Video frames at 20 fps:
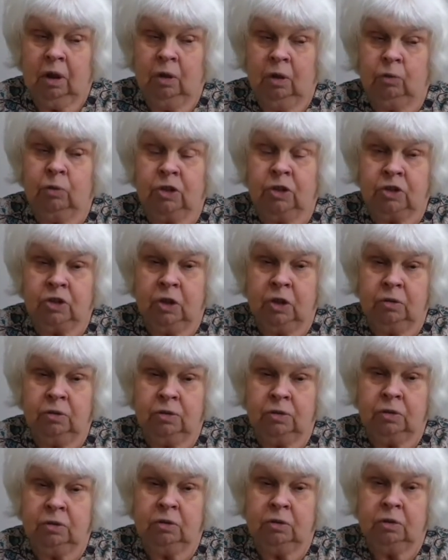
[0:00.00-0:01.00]
were
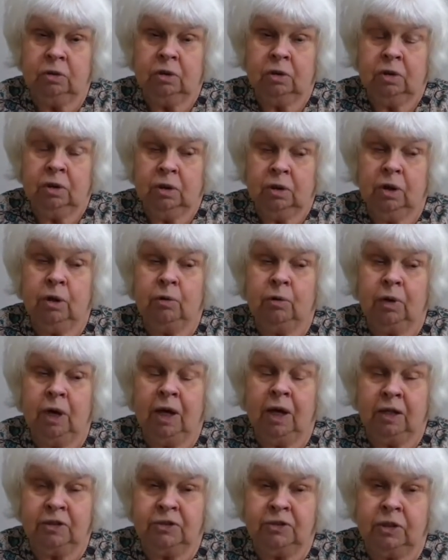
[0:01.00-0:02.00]
chosen. They were
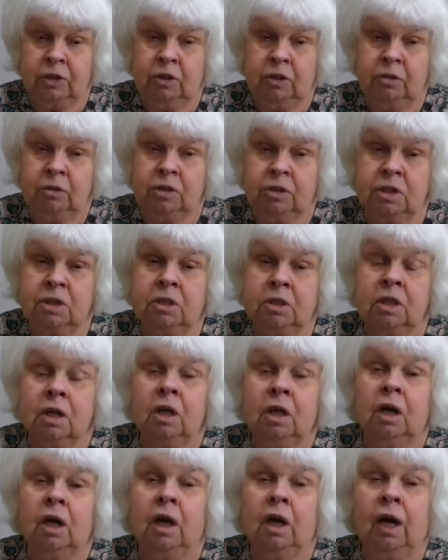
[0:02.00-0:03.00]
executed,
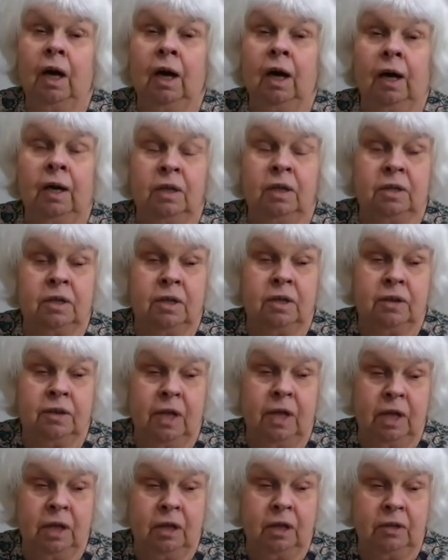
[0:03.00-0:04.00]
and
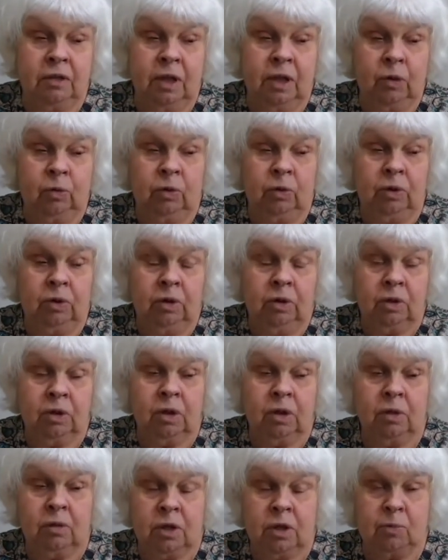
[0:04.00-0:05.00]
then their
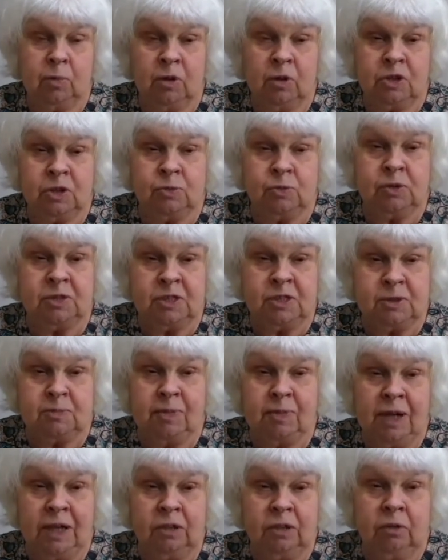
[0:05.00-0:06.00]
bodies were
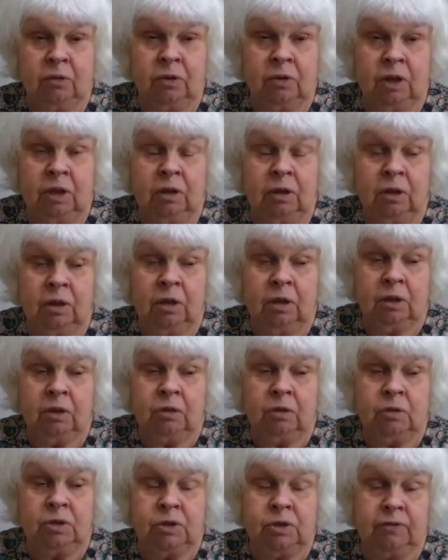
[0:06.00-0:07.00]
displayed on the
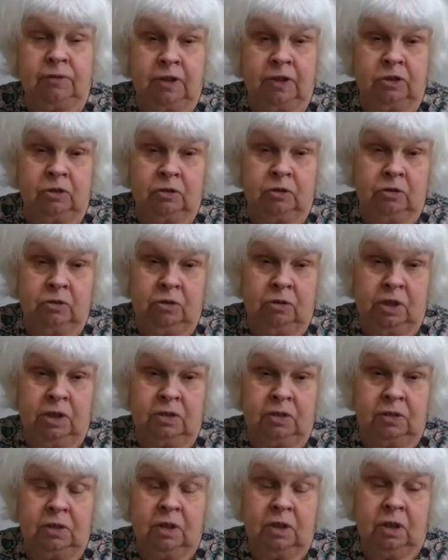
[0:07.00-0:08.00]
crucifixion
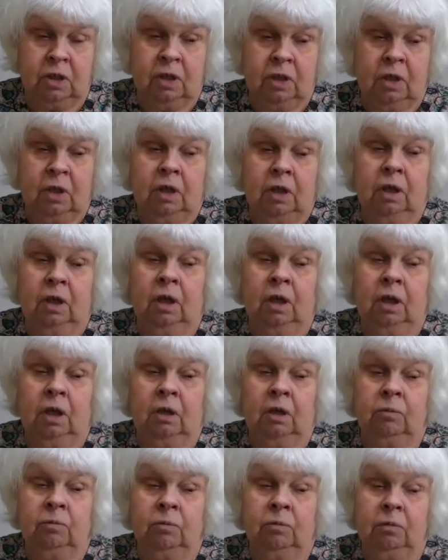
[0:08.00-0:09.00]
trees.
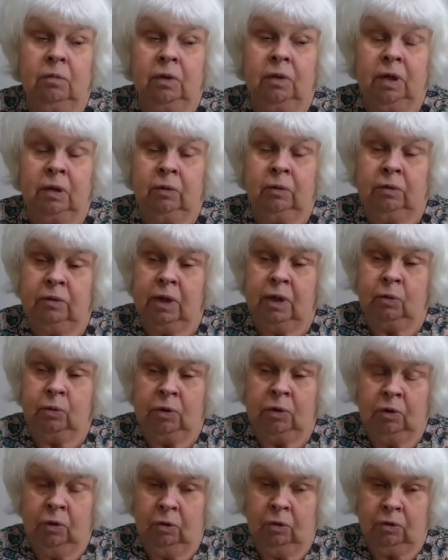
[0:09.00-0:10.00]
They were
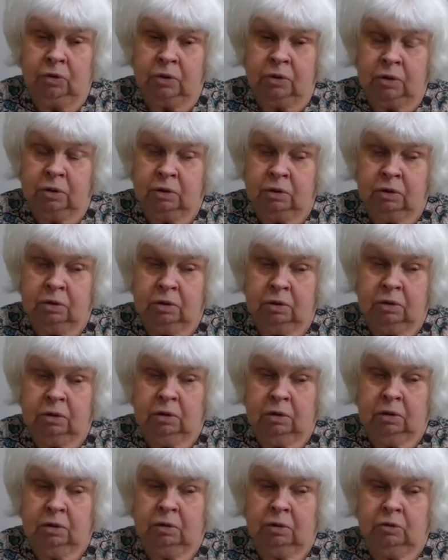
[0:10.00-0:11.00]
not.
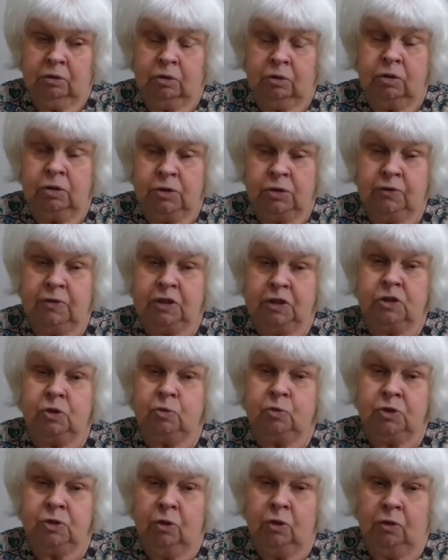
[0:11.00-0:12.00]
Crucifixion
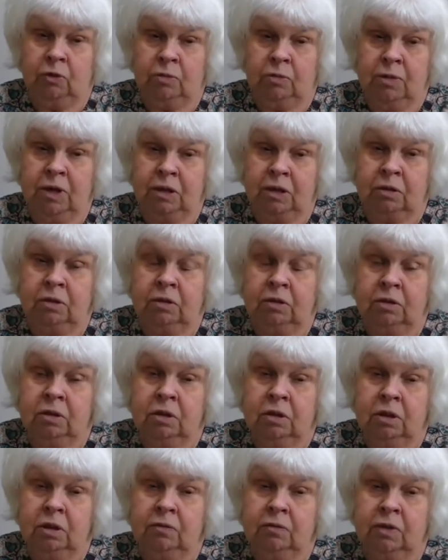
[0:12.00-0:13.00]
was not the method
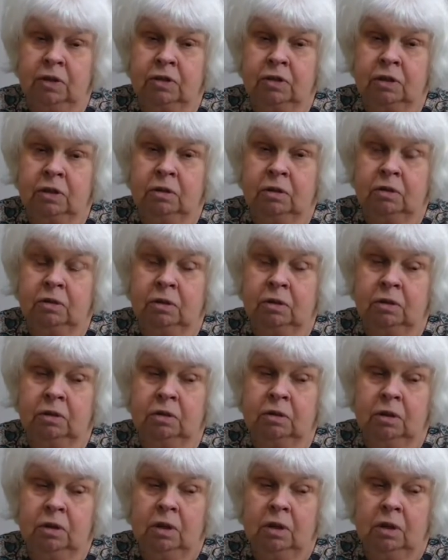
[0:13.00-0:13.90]
of execution.